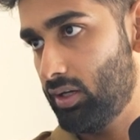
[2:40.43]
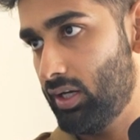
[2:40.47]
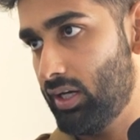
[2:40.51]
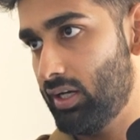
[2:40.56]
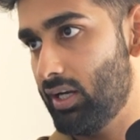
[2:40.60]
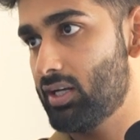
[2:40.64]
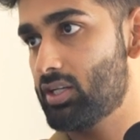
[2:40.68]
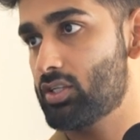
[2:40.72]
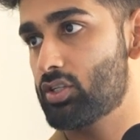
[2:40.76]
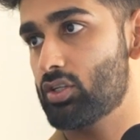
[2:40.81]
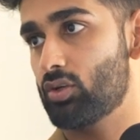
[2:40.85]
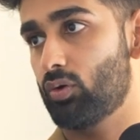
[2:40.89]

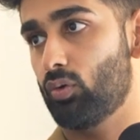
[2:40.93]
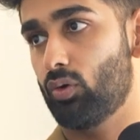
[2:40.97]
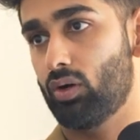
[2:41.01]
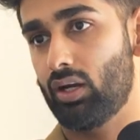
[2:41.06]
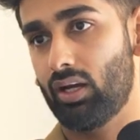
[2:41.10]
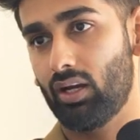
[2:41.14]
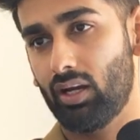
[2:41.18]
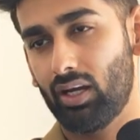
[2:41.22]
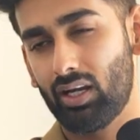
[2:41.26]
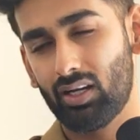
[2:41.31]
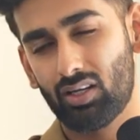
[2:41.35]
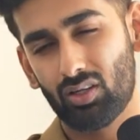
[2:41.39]
And
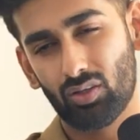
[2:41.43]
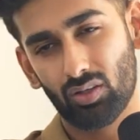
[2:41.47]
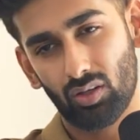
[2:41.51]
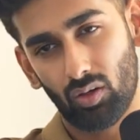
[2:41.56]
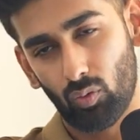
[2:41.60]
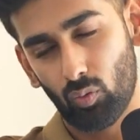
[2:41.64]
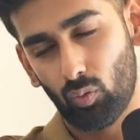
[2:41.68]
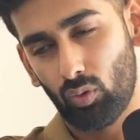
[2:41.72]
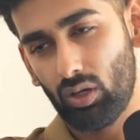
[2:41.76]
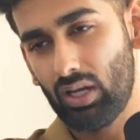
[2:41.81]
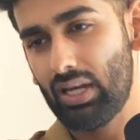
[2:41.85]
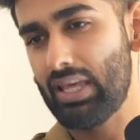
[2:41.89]
it
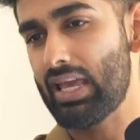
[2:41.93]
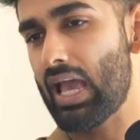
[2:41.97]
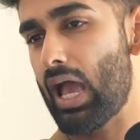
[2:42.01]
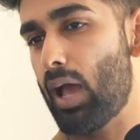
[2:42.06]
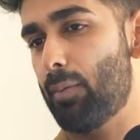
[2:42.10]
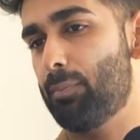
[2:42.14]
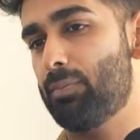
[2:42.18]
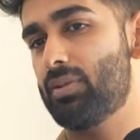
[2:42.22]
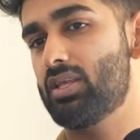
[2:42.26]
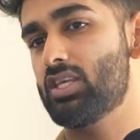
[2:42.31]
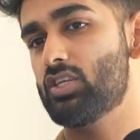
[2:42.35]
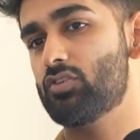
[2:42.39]
only
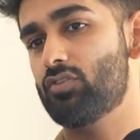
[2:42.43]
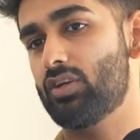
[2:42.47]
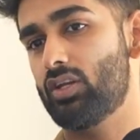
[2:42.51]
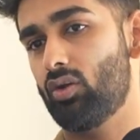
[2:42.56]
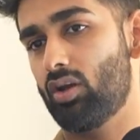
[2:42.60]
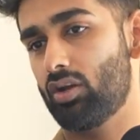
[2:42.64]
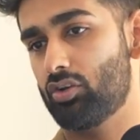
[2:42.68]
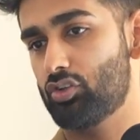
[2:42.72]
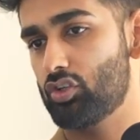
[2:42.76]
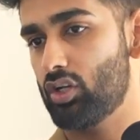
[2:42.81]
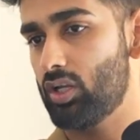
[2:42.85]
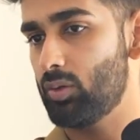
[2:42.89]
happens
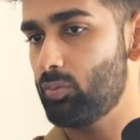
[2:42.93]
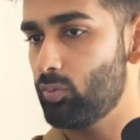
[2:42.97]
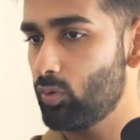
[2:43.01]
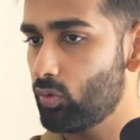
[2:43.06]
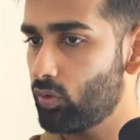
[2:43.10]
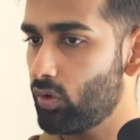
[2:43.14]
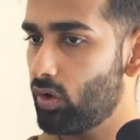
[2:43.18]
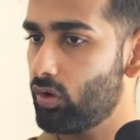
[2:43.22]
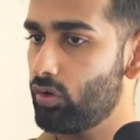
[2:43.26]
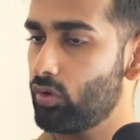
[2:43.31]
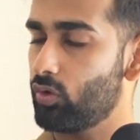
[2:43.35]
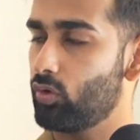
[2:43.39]
when you actually
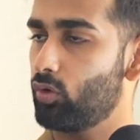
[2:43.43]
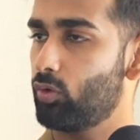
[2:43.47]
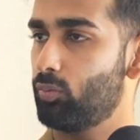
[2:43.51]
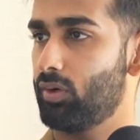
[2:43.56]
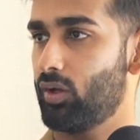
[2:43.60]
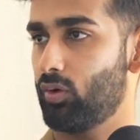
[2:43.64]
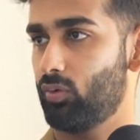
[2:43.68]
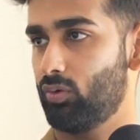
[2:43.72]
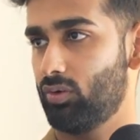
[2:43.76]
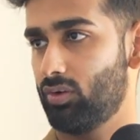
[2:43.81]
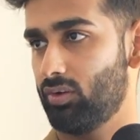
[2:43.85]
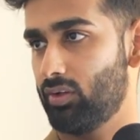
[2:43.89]
move out of your
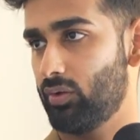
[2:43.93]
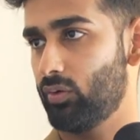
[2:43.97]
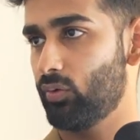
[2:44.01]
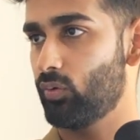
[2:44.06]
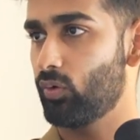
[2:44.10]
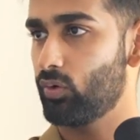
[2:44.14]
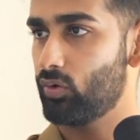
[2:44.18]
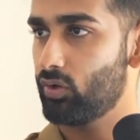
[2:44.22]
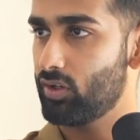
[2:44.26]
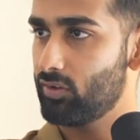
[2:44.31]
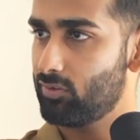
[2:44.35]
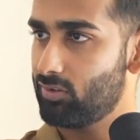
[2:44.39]
hometown, you
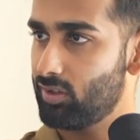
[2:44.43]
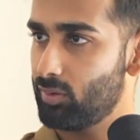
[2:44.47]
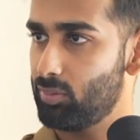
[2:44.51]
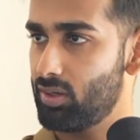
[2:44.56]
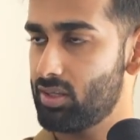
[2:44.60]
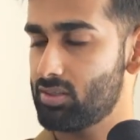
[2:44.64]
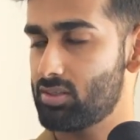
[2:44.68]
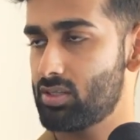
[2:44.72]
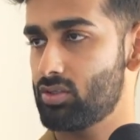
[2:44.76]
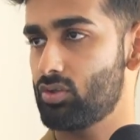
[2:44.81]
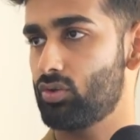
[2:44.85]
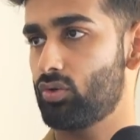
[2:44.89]
go to
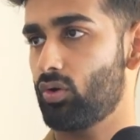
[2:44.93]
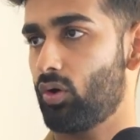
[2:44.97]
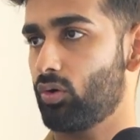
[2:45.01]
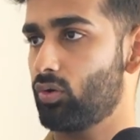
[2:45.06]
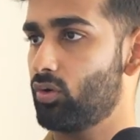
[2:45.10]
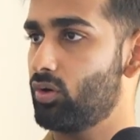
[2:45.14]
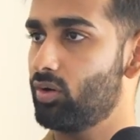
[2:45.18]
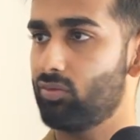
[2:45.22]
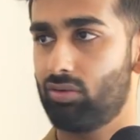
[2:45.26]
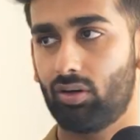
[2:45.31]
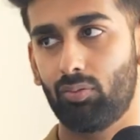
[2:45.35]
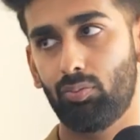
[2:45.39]
different places, you
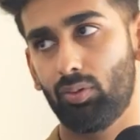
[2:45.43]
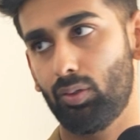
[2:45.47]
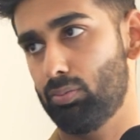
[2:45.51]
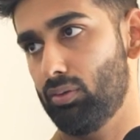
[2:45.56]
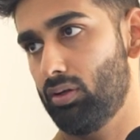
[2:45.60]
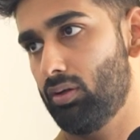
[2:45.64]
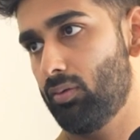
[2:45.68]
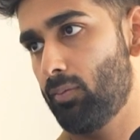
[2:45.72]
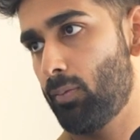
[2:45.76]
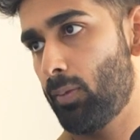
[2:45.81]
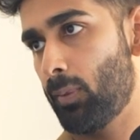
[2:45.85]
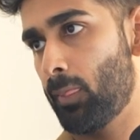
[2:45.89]
talk to different
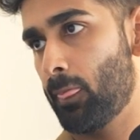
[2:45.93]
people.